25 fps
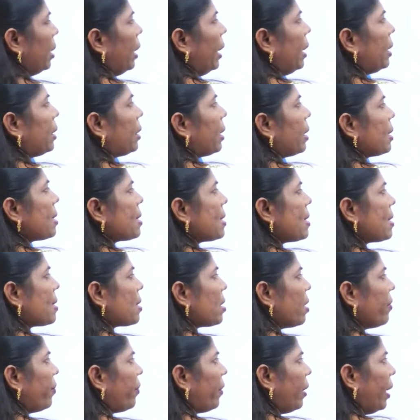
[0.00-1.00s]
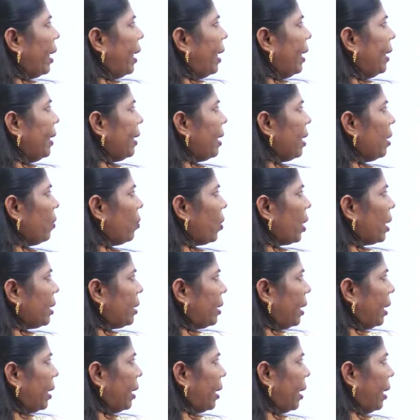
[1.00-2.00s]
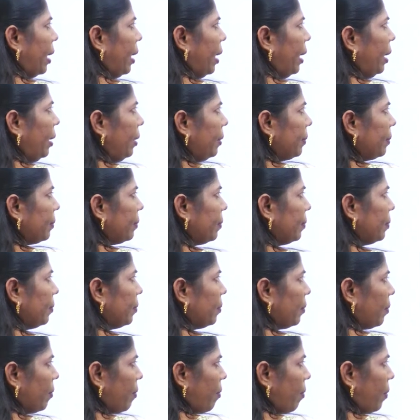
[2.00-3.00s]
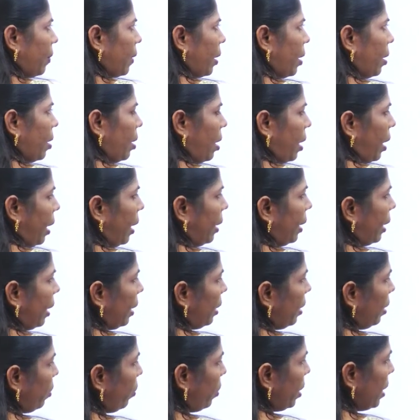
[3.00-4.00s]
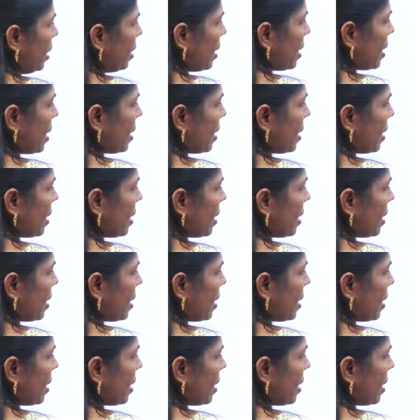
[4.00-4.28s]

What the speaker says: It consists of radial wall thickening, and another one is this